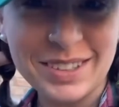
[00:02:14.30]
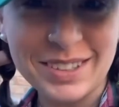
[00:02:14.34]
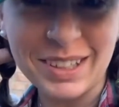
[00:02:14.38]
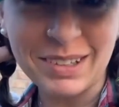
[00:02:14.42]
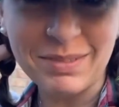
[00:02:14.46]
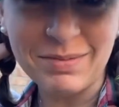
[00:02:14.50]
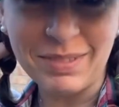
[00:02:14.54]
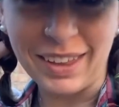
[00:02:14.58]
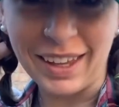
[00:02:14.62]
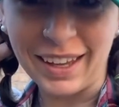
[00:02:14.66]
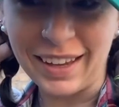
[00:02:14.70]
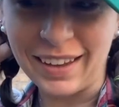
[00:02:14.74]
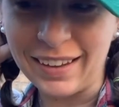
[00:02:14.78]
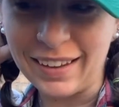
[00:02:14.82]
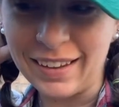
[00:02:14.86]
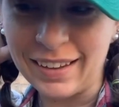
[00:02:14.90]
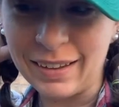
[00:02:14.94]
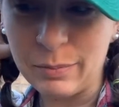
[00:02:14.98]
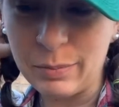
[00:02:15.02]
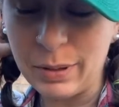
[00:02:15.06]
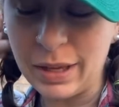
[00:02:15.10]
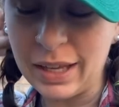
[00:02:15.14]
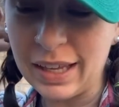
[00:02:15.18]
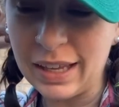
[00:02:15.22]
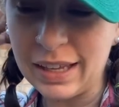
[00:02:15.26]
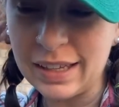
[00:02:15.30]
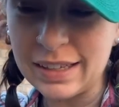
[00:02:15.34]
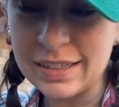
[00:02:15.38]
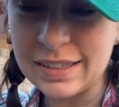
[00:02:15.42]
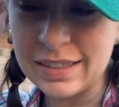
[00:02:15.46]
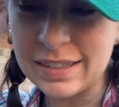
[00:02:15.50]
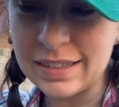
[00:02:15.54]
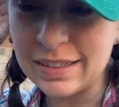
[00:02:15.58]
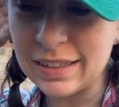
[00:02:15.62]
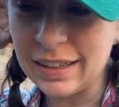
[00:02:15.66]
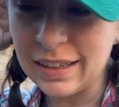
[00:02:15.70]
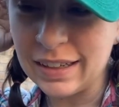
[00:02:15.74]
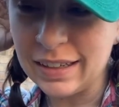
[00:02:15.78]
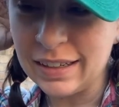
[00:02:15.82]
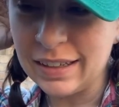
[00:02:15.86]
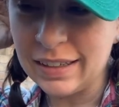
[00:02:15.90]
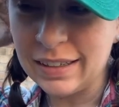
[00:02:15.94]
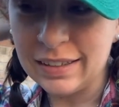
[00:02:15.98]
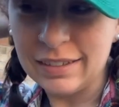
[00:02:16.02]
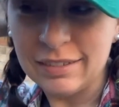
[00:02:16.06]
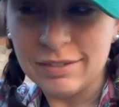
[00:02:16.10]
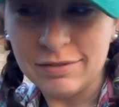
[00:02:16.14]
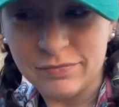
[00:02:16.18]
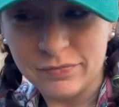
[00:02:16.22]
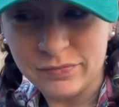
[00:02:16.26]
do something because
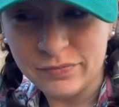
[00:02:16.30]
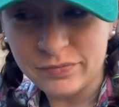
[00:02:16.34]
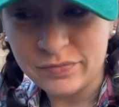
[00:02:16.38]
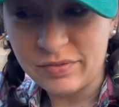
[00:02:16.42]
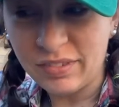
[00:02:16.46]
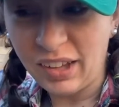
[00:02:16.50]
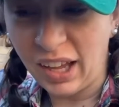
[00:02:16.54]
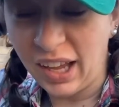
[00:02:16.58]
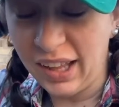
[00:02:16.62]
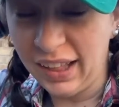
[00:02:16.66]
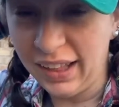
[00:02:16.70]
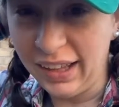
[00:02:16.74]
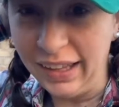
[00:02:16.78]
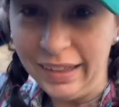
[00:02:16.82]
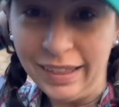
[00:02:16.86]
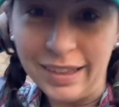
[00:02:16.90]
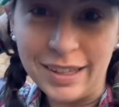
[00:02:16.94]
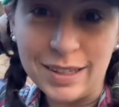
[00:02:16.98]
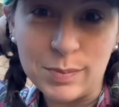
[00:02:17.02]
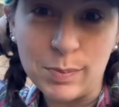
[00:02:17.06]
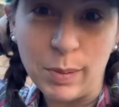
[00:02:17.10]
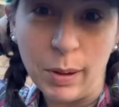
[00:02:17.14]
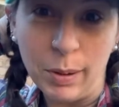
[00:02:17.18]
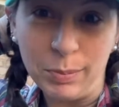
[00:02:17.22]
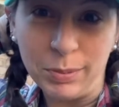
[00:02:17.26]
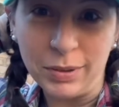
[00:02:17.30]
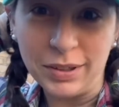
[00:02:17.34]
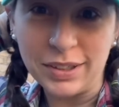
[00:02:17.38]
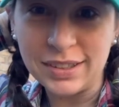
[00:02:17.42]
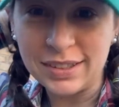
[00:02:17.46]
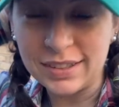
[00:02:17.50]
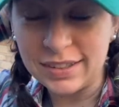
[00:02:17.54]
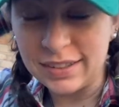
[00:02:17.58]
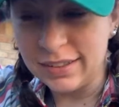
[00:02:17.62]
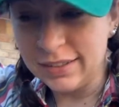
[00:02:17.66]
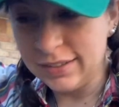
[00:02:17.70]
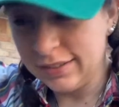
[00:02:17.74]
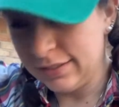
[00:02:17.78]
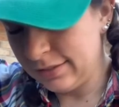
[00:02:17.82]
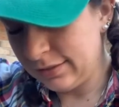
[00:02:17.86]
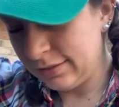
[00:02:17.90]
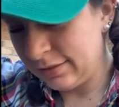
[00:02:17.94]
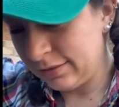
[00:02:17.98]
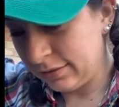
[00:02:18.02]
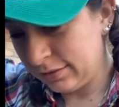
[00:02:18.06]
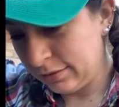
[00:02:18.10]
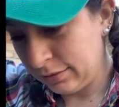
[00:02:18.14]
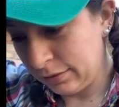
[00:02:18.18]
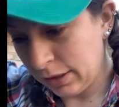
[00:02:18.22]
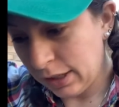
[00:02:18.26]
I like these peppers.
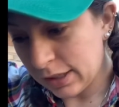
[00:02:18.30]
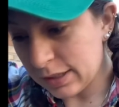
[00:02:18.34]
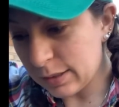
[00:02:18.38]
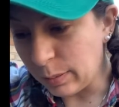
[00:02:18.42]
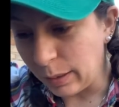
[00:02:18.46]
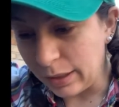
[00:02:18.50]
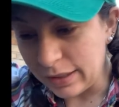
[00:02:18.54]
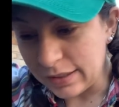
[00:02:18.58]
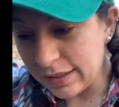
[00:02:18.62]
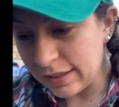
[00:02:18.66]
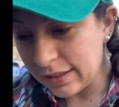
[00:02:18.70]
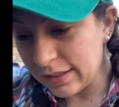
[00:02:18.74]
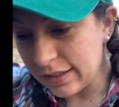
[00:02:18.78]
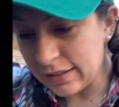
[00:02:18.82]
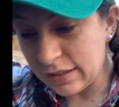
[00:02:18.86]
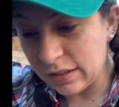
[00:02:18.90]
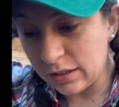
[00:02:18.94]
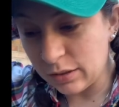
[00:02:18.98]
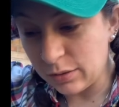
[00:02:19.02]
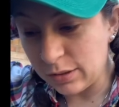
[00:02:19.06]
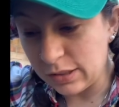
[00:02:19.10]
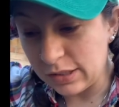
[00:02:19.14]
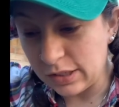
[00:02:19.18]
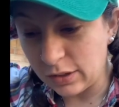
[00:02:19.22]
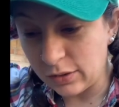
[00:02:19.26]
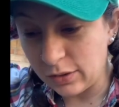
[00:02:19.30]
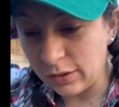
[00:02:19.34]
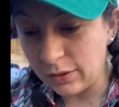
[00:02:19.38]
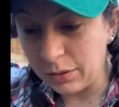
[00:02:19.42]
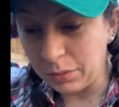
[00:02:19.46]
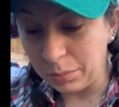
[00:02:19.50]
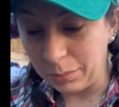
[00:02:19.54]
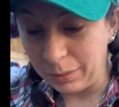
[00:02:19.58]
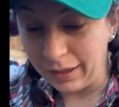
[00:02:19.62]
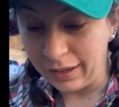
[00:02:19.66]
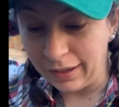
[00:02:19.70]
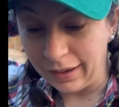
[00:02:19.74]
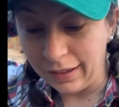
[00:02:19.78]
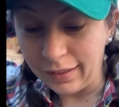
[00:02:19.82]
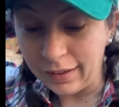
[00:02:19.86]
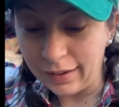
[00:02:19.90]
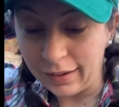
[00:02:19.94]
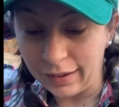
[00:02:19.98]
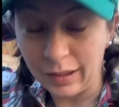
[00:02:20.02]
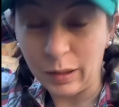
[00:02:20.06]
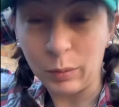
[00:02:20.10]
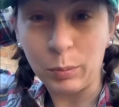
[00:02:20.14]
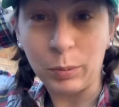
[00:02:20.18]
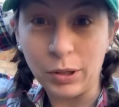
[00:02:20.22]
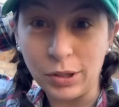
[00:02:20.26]
Spicy doesn't always agree with me, and I like
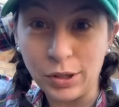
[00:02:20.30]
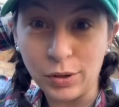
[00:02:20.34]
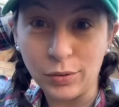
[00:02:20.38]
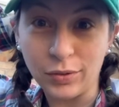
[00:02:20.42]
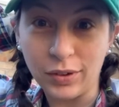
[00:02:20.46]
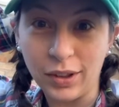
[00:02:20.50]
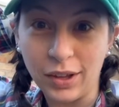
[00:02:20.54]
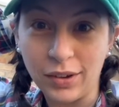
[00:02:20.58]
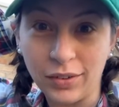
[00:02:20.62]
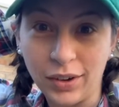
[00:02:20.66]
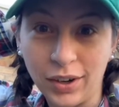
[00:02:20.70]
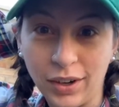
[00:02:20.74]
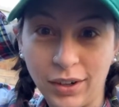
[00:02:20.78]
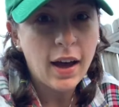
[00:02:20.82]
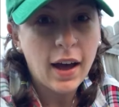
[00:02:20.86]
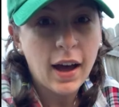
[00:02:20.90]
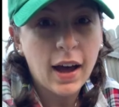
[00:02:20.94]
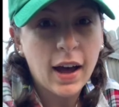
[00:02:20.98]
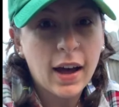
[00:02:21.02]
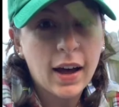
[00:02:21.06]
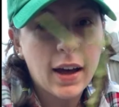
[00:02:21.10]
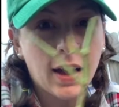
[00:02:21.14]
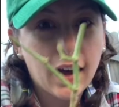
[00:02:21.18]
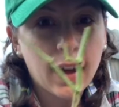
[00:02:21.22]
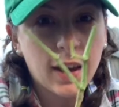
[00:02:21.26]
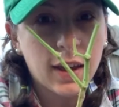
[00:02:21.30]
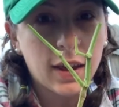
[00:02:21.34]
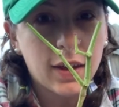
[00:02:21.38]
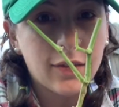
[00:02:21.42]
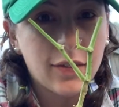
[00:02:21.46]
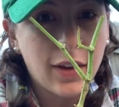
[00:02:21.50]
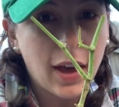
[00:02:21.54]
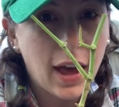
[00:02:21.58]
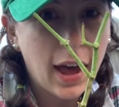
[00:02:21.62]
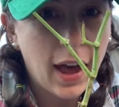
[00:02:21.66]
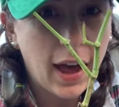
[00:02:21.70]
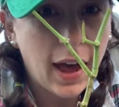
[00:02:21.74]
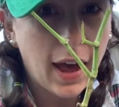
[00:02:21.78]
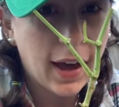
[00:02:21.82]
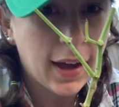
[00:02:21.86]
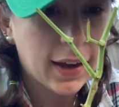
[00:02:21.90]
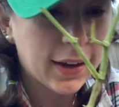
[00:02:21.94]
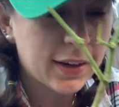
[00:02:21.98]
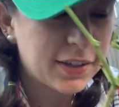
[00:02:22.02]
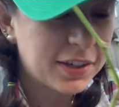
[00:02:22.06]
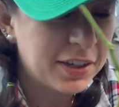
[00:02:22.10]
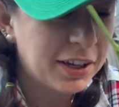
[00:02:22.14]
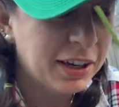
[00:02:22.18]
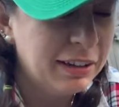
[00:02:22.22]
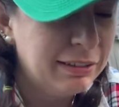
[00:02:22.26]
jalapeno flavor. I have
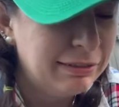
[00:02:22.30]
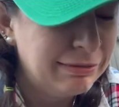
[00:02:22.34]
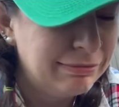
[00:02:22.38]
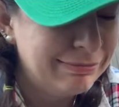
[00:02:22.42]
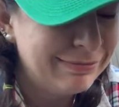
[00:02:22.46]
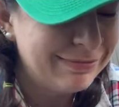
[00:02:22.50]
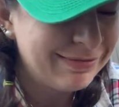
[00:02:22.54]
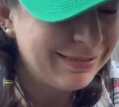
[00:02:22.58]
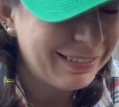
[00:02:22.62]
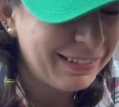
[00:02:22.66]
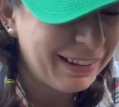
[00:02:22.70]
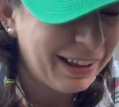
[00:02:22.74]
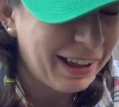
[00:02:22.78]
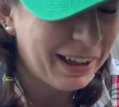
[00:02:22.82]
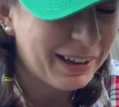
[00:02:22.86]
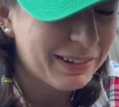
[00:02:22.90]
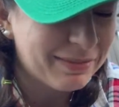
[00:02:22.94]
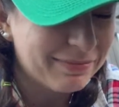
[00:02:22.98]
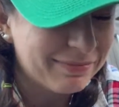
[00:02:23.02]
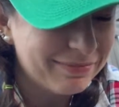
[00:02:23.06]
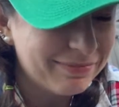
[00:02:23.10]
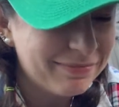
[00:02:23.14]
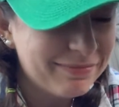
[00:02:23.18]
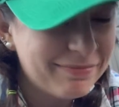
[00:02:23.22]
hacked up